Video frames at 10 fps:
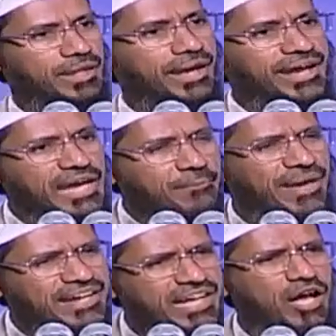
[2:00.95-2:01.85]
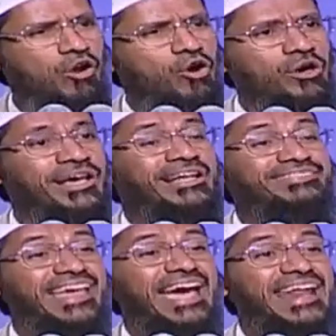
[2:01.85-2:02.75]
In America alone,
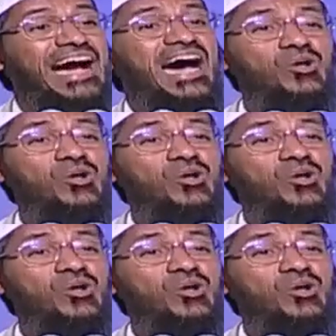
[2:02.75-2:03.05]
there are